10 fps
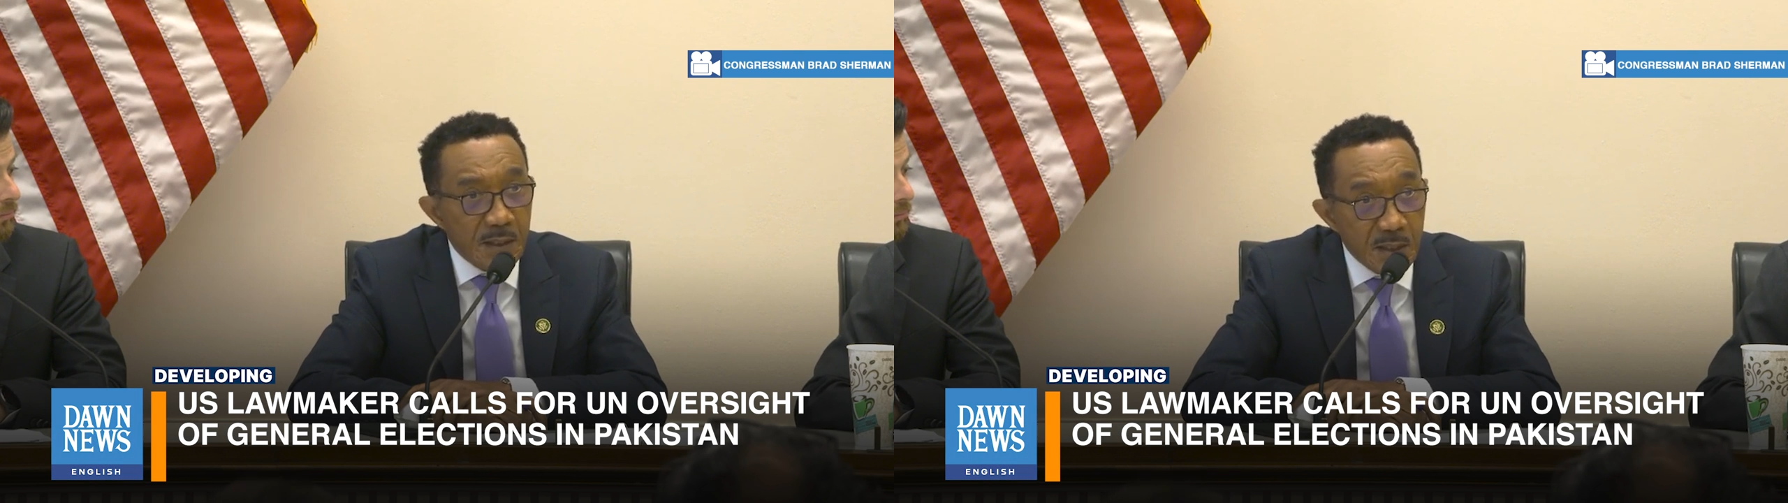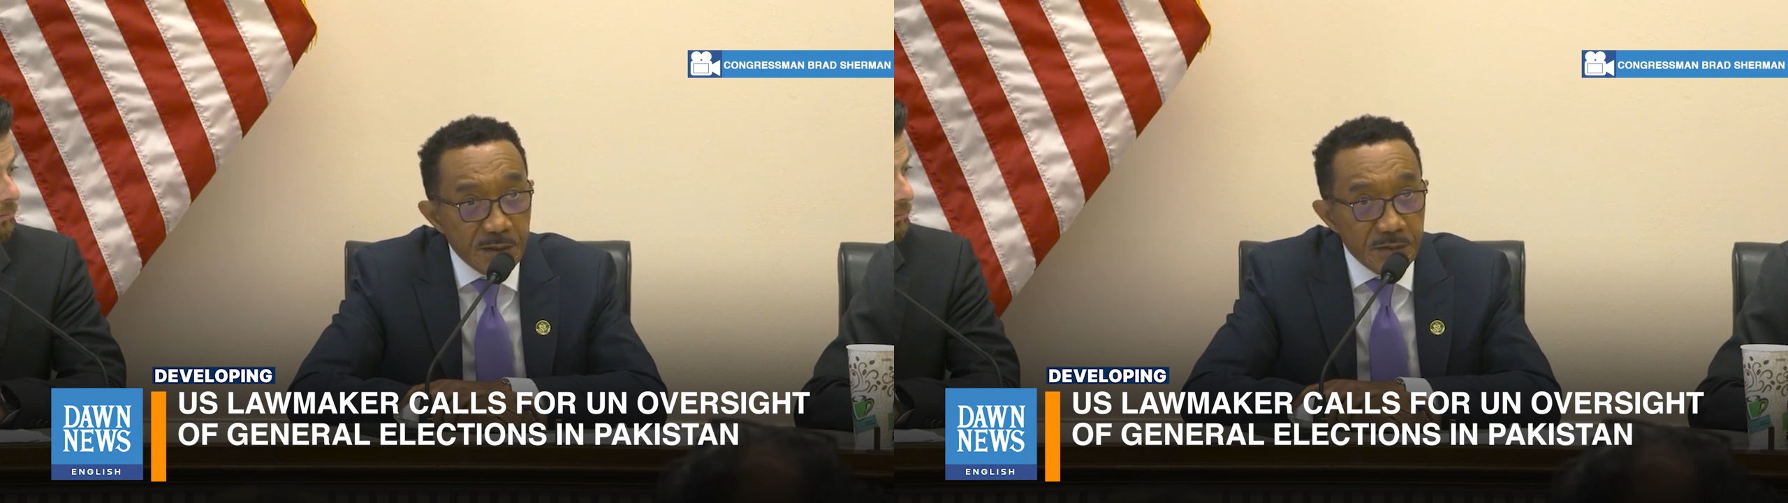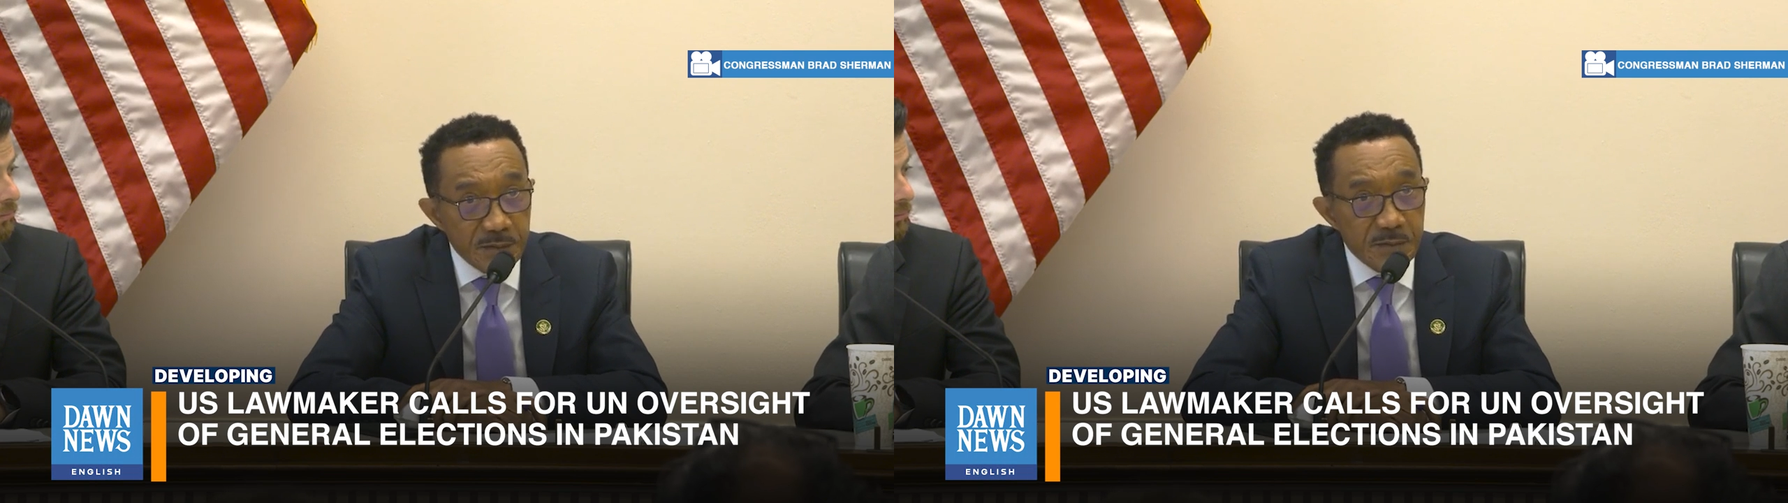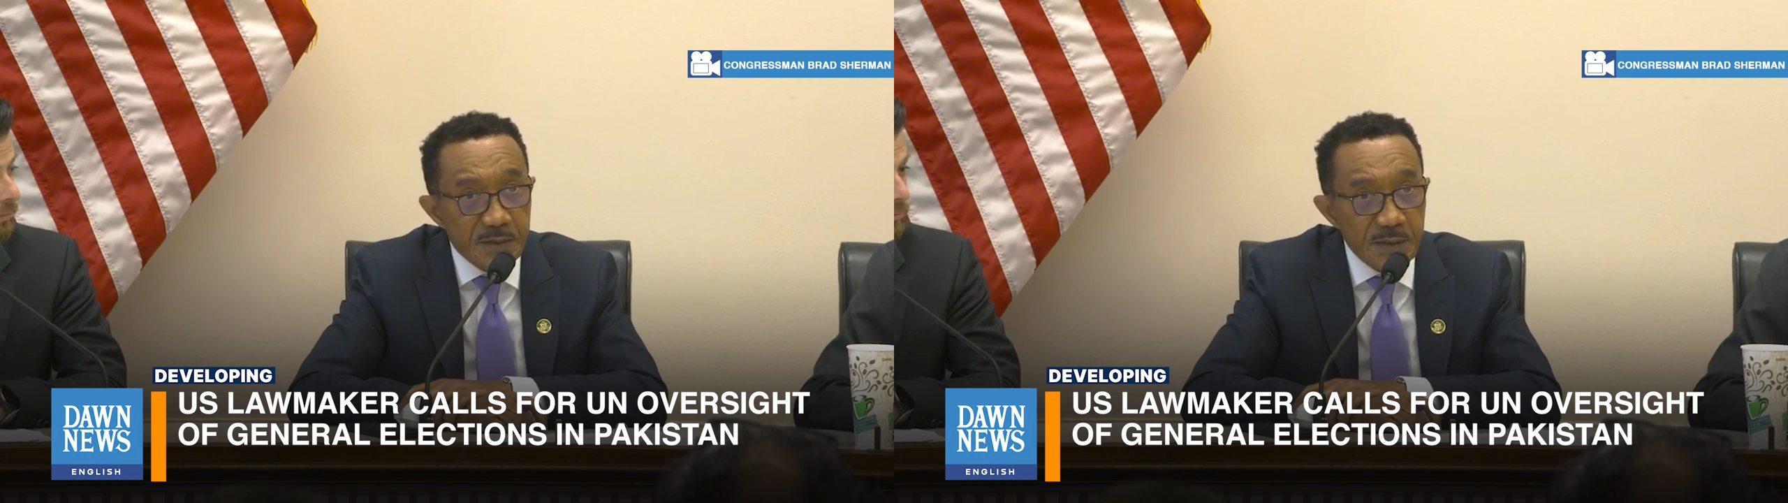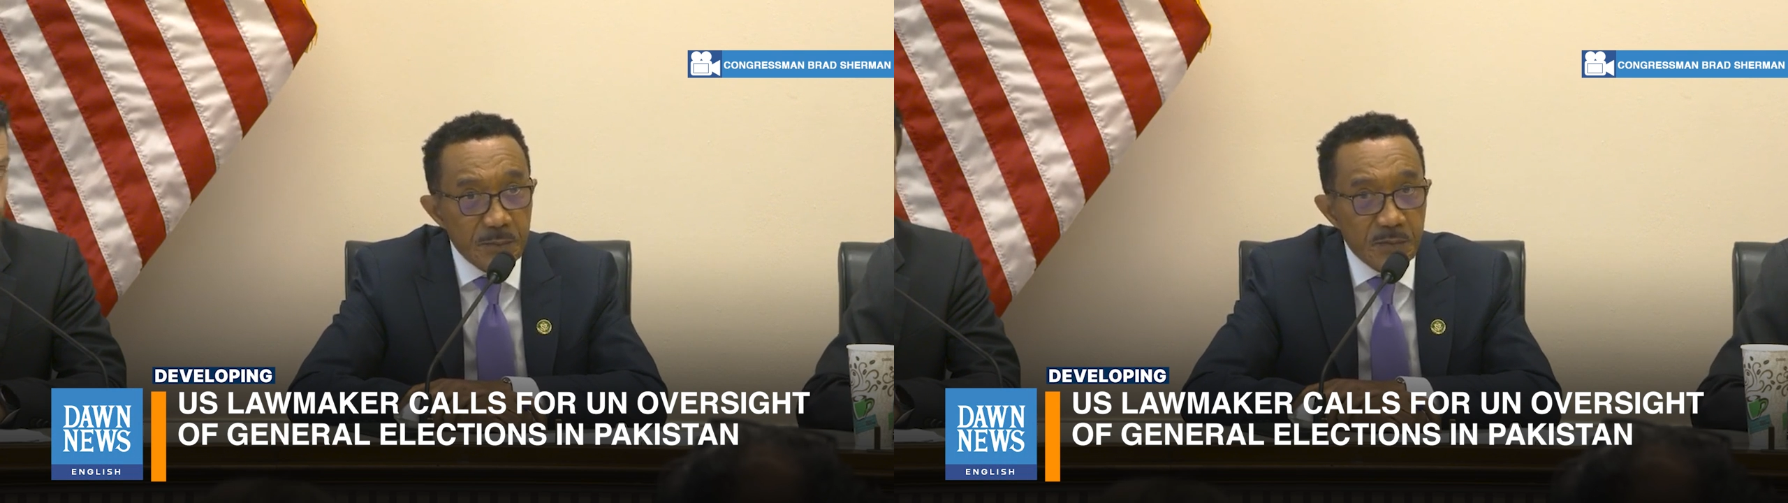under the
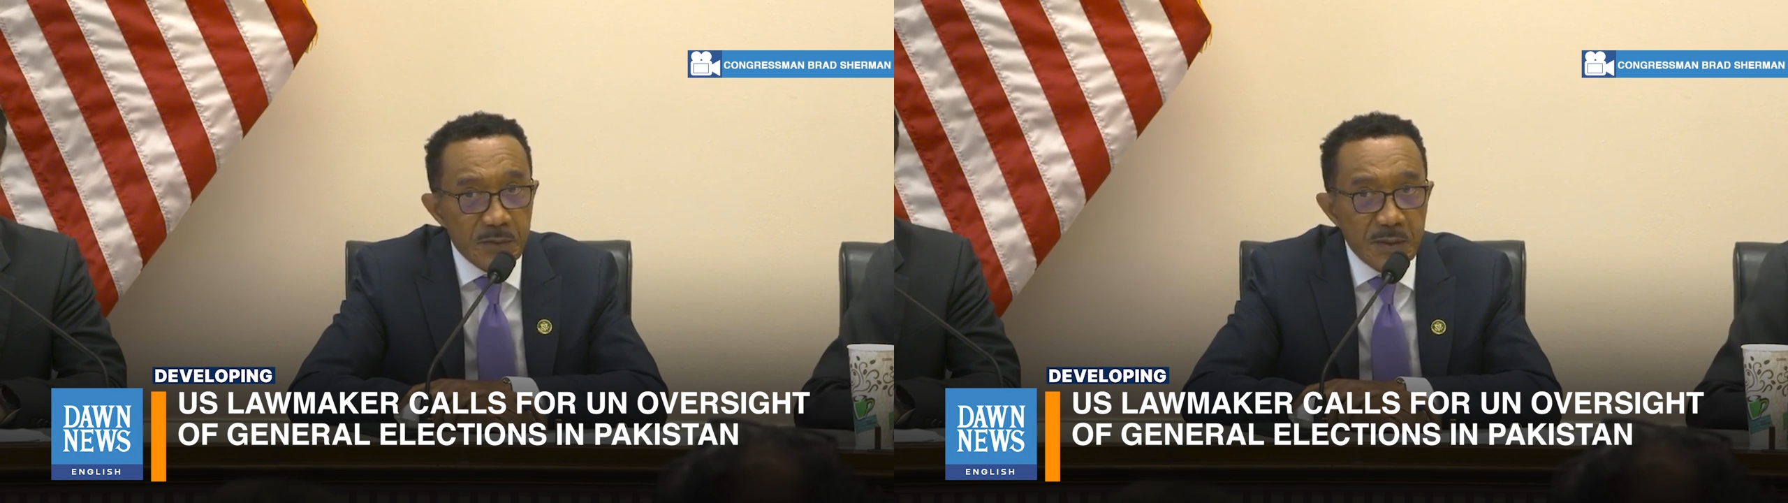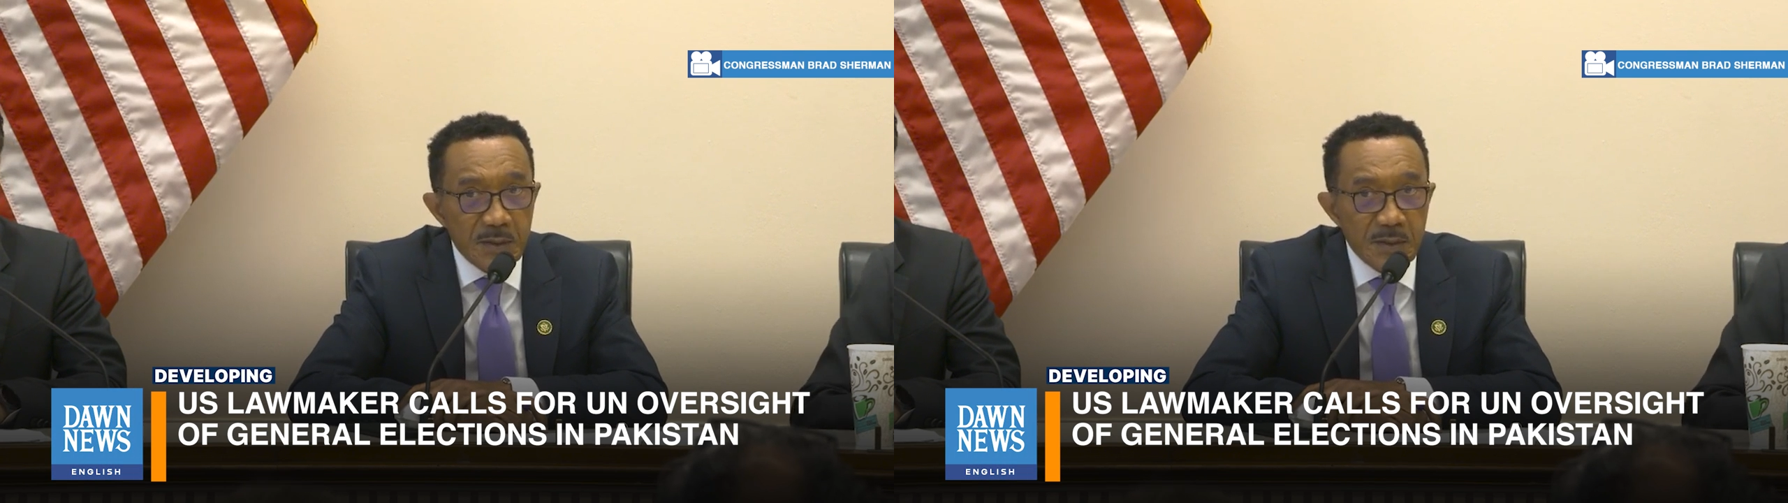table,